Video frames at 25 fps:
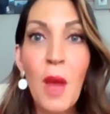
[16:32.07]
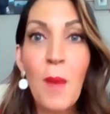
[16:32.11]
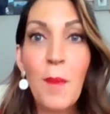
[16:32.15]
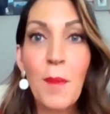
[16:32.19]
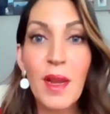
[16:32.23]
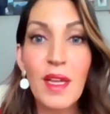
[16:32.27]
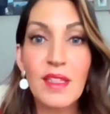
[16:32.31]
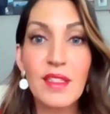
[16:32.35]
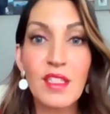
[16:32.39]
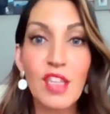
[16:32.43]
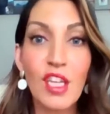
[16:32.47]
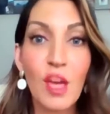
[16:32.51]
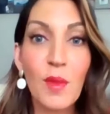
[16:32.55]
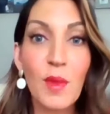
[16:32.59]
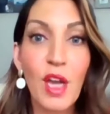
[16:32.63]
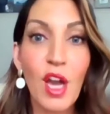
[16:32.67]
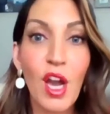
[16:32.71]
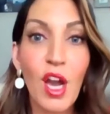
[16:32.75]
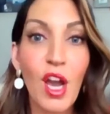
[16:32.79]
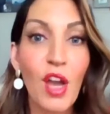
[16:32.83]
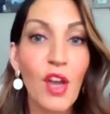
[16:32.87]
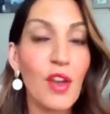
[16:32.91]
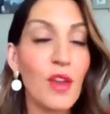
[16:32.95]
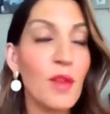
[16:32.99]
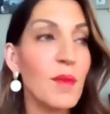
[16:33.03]
plus coming
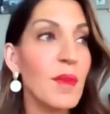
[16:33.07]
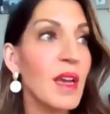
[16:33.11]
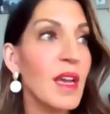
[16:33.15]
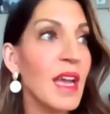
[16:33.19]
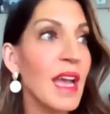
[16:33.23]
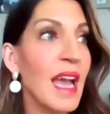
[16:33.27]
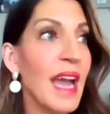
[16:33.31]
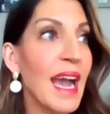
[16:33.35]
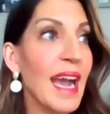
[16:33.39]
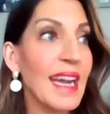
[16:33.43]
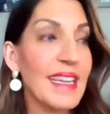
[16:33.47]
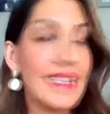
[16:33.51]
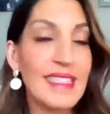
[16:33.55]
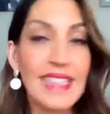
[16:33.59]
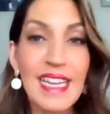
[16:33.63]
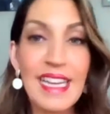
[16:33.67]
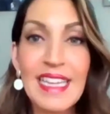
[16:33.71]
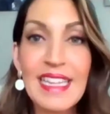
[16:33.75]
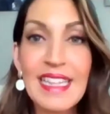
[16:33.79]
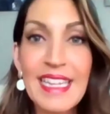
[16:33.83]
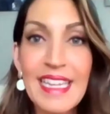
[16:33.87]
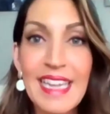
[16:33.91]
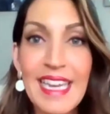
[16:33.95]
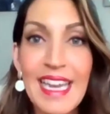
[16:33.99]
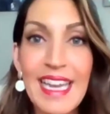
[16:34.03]
home and
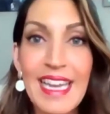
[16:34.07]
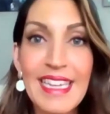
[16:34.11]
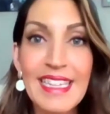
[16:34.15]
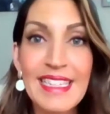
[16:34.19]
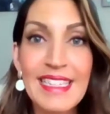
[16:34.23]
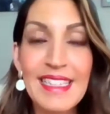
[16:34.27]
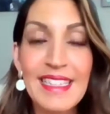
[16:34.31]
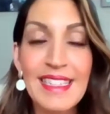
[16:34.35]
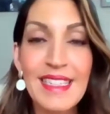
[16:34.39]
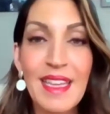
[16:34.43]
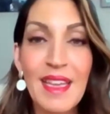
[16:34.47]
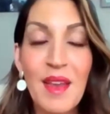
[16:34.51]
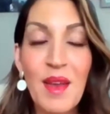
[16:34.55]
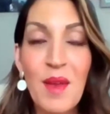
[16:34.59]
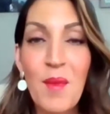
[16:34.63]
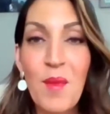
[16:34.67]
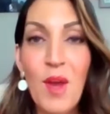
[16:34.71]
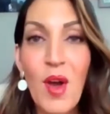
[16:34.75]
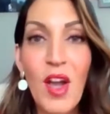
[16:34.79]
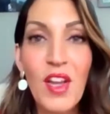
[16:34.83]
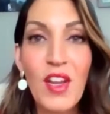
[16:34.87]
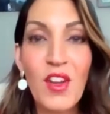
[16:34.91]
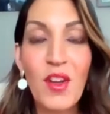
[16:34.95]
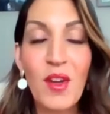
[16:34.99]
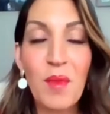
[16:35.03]
telling the kids,
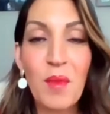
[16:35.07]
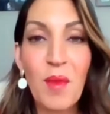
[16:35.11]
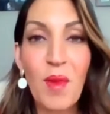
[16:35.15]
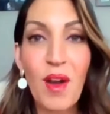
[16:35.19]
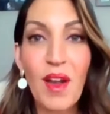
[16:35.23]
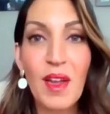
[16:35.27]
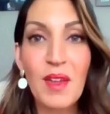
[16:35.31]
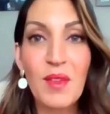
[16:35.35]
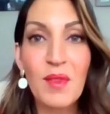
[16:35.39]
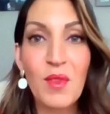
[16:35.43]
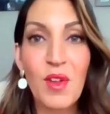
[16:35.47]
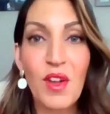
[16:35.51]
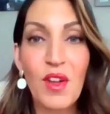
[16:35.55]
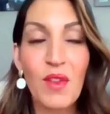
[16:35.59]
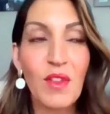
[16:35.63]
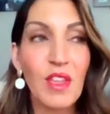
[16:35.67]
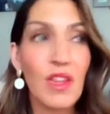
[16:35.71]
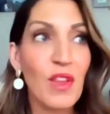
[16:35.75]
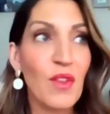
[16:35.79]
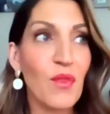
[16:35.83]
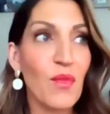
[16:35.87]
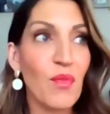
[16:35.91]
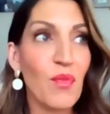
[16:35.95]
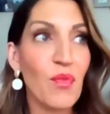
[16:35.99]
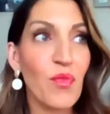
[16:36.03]
mine
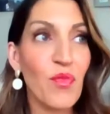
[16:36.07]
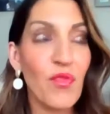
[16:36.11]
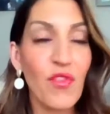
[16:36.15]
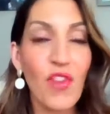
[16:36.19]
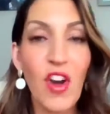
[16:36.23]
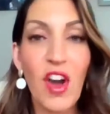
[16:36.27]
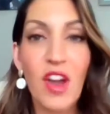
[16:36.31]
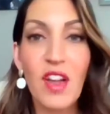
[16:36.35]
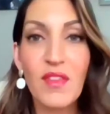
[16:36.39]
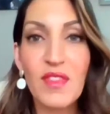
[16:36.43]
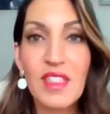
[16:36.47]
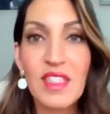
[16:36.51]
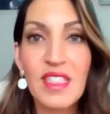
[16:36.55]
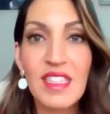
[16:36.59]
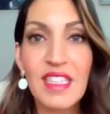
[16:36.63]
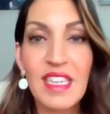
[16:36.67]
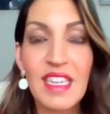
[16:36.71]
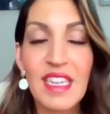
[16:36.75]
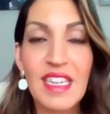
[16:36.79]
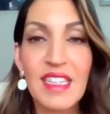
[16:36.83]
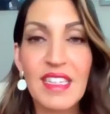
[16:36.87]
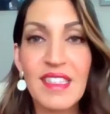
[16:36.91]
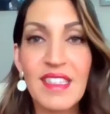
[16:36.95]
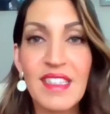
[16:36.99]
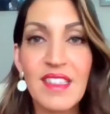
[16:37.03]
were 5 and
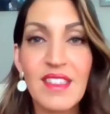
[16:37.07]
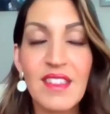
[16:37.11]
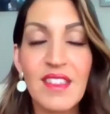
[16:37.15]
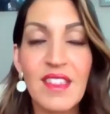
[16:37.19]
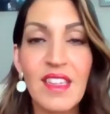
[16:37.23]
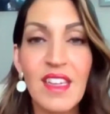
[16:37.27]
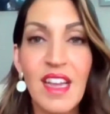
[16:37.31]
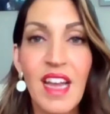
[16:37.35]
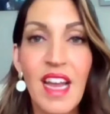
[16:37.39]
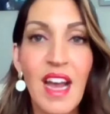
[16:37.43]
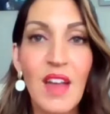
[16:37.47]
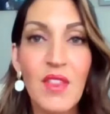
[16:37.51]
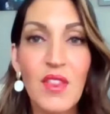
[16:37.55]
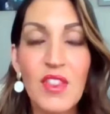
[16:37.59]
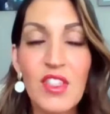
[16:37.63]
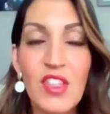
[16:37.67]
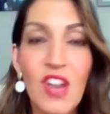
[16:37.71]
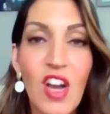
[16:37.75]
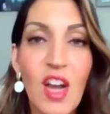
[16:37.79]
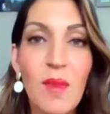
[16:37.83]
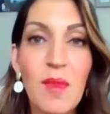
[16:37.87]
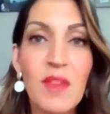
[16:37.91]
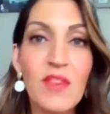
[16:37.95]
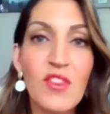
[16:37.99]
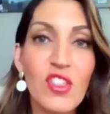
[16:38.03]
6, and at the
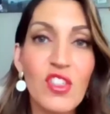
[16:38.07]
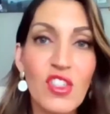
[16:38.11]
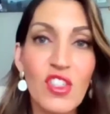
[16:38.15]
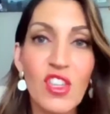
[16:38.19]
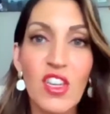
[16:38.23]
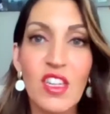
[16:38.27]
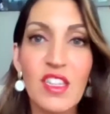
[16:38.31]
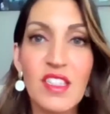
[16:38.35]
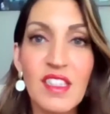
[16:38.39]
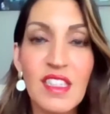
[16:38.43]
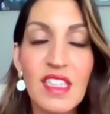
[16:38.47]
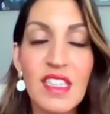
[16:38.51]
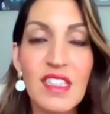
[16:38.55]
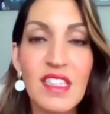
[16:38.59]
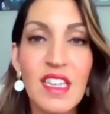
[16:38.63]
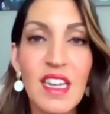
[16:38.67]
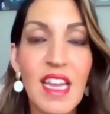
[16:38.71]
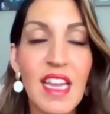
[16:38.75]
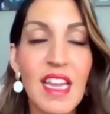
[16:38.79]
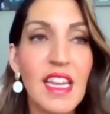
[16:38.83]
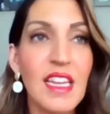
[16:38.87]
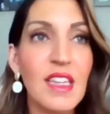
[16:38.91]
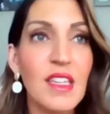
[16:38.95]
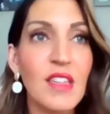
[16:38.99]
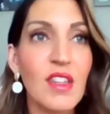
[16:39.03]
time they've just turned 6 and
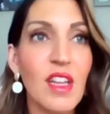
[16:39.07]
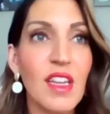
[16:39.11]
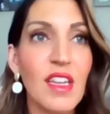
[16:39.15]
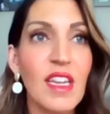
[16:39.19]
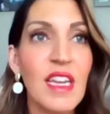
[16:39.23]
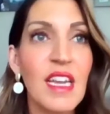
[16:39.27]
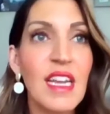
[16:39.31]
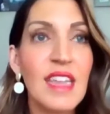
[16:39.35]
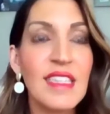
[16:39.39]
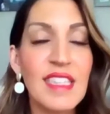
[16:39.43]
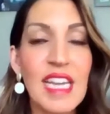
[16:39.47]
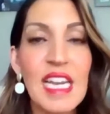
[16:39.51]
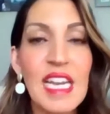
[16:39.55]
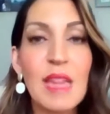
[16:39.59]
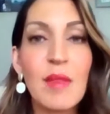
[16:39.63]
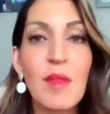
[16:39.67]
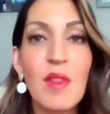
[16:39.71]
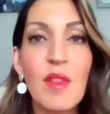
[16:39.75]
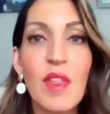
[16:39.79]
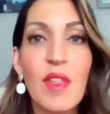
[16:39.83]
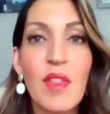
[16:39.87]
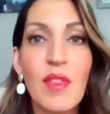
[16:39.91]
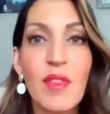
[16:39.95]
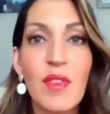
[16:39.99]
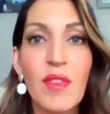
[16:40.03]
8, and it's like telling them
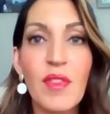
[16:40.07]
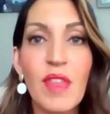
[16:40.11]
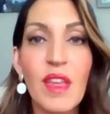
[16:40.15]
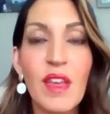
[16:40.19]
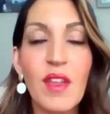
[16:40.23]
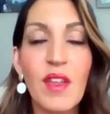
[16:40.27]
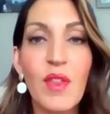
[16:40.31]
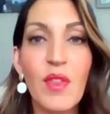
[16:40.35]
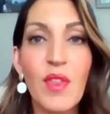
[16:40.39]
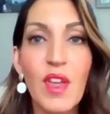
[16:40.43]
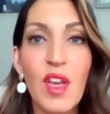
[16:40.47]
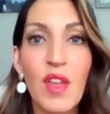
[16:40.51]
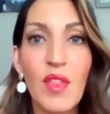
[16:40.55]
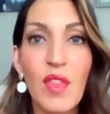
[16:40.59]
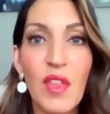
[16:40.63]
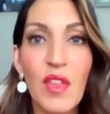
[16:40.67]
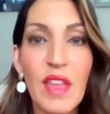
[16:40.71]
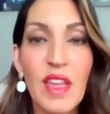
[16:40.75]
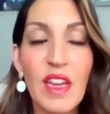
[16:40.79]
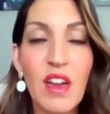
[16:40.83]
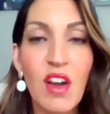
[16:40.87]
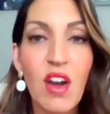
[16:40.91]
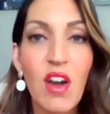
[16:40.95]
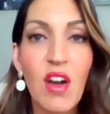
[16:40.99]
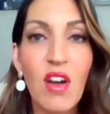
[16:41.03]
that
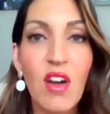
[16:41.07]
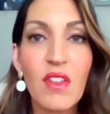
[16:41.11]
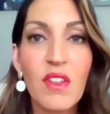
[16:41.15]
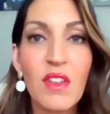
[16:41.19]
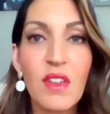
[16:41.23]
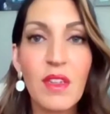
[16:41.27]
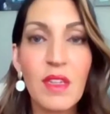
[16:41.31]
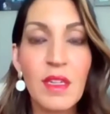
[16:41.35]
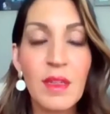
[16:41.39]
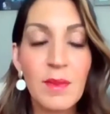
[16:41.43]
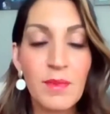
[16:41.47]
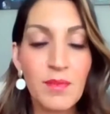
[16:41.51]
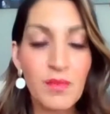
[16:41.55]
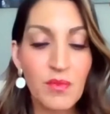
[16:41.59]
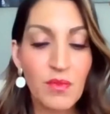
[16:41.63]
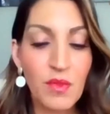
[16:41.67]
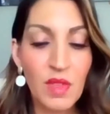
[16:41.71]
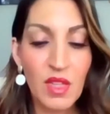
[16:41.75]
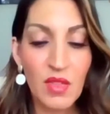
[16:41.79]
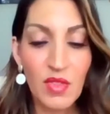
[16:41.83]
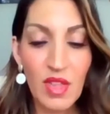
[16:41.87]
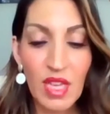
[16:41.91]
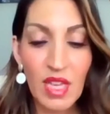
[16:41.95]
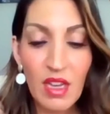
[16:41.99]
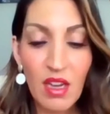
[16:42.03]

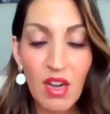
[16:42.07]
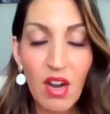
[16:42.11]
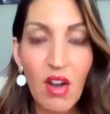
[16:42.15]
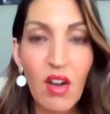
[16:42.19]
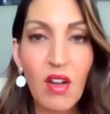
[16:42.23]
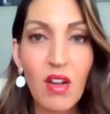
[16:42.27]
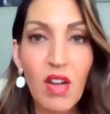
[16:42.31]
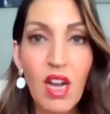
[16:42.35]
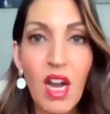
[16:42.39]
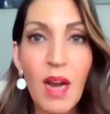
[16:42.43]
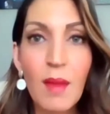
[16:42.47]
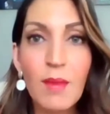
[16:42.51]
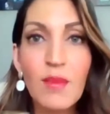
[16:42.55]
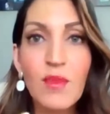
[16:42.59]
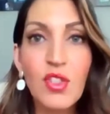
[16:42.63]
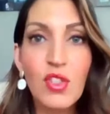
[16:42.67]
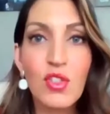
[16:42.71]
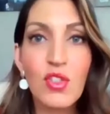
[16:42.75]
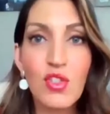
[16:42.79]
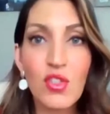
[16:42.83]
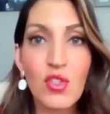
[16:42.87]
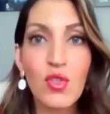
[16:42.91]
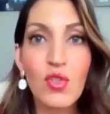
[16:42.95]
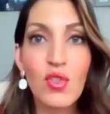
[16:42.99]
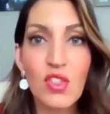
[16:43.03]
they can't come to
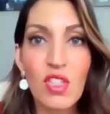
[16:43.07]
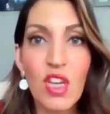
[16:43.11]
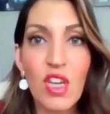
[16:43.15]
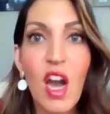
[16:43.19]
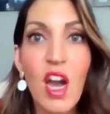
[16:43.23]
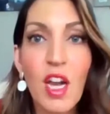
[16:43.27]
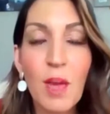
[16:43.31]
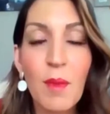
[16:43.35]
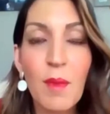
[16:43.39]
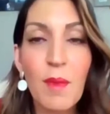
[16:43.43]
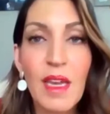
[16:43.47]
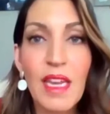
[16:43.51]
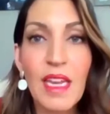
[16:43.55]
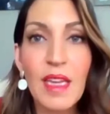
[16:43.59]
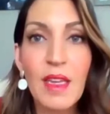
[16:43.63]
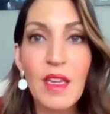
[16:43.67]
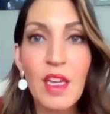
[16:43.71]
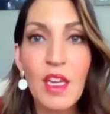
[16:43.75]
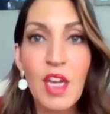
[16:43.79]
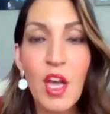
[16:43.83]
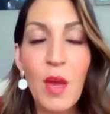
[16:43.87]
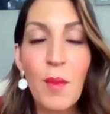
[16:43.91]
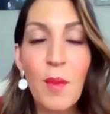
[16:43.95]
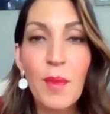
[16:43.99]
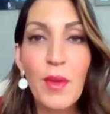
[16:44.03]
the door to hug me
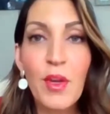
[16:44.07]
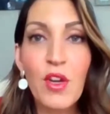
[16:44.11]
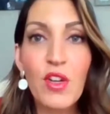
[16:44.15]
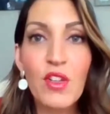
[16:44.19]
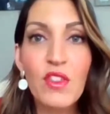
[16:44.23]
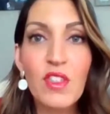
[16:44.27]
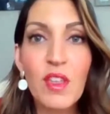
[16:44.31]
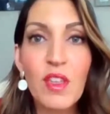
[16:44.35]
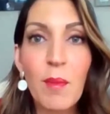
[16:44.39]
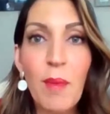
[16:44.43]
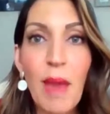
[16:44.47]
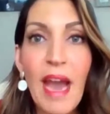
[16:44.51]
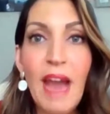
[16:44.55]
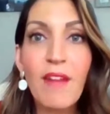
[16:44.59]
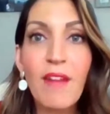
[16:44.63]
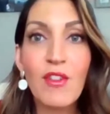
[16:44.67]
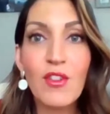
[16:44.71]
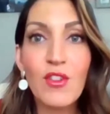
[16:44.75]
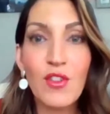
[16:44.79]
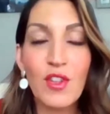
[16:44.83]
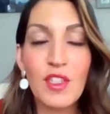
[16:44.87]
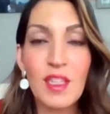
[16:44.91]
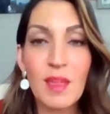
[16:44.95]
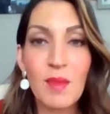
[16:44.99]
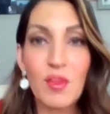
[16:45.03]
because I'm
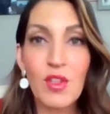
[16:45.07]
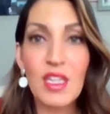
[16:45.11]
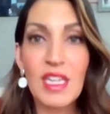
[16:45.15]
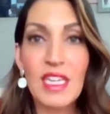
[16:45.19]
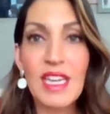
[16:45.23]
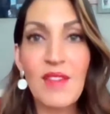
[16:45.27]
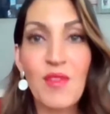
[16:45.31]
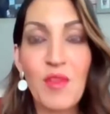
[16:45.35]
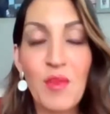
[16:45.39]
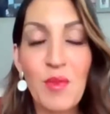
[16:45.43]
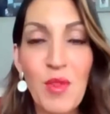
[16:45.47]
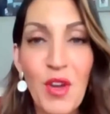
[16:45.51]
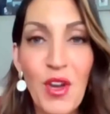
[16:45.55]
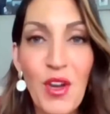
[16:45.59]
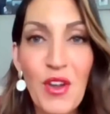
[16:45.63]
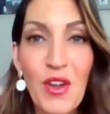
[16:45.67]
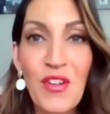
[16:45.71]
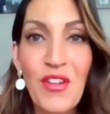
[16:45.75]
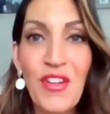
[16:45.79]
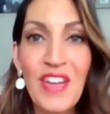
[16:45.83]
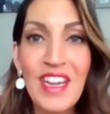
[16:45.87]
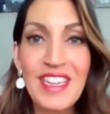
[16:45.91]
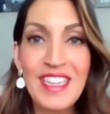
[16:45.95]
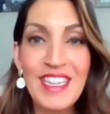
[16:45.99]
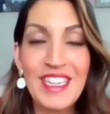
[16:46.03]
paranoid I'm going to give them
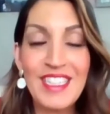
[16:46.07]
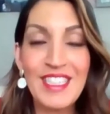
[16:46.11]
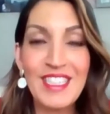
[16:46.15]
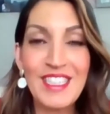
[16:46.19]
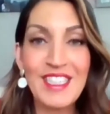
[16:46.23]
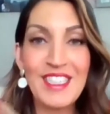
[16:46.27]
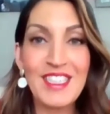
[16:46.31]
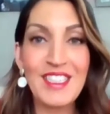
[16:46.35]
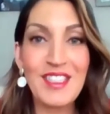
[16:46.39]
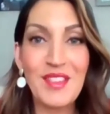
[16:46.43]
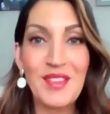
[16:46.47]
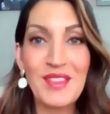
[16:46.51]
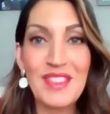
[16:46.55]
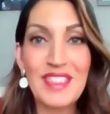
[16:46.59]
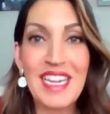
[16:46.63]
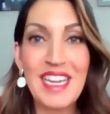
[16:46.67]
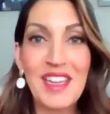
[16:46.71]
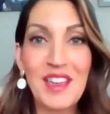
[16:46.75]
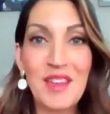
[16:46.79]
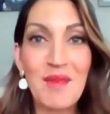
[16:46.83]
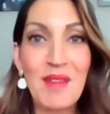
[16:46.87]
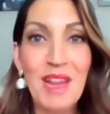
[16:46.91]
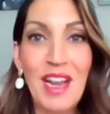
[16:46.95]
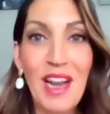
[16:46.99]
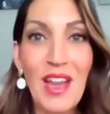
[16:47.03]
COVID, and just stop
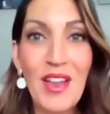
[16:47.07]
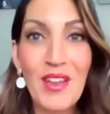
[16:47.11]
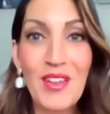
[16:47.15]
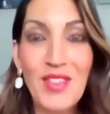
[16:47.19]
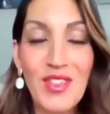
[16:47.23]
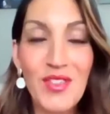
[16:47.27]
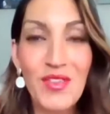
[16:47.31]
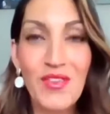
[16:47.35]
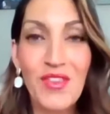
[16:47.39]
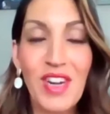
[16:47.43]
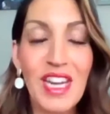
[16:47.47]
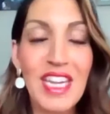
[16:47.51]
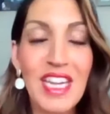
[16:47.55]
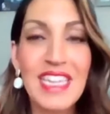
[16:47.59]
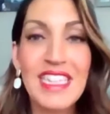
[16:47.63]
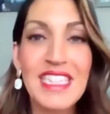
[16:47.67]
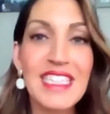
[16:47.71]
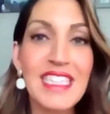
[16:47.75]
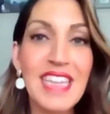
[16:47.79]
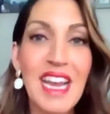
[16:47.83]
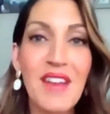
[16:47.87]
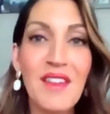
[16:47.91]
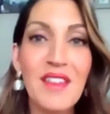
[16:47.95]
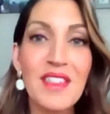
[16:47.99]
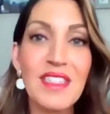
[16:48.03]
taking all my clothes off and running in the
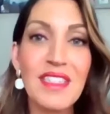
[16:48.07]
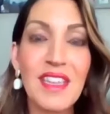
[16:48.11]
shower.